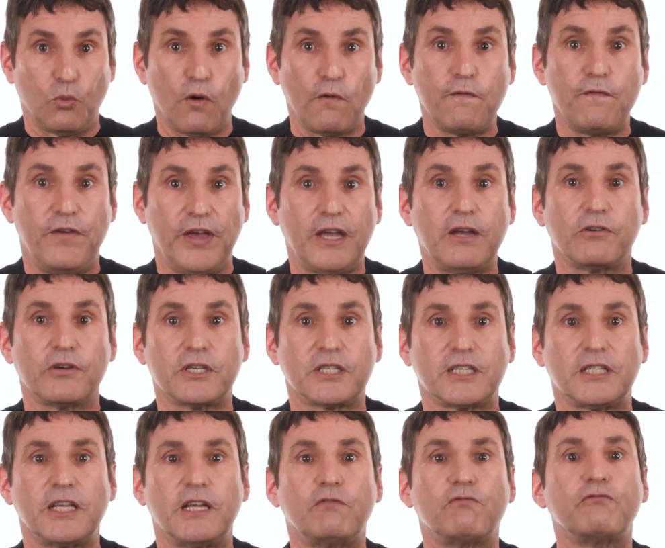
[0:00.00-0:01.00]
will
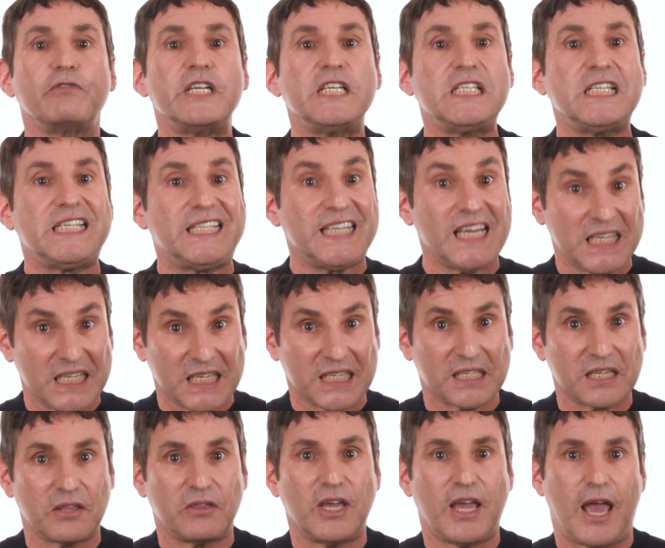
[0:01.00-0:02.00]
vigorously
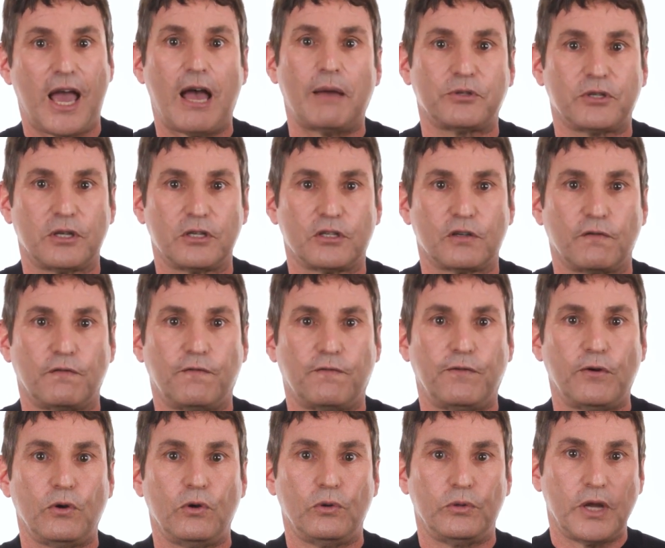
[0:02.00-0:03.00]
resist the absence of
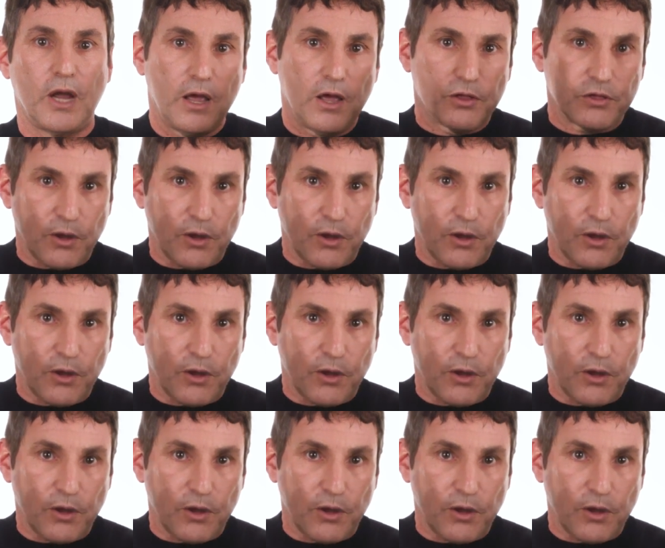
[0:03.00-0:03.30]
food.